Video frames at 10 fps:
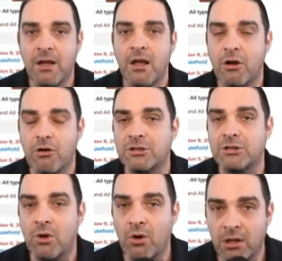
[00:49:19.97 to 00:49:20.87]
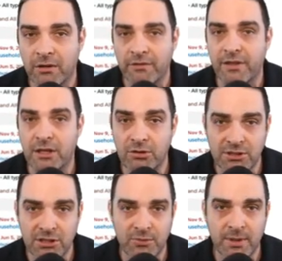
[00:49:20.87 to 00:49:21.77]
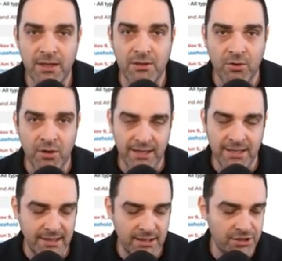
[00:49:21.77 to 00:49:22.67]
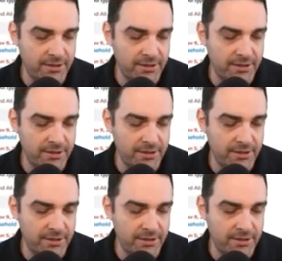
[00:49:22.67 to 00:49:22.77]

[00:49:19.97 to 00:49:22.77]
across all of the users within the organization.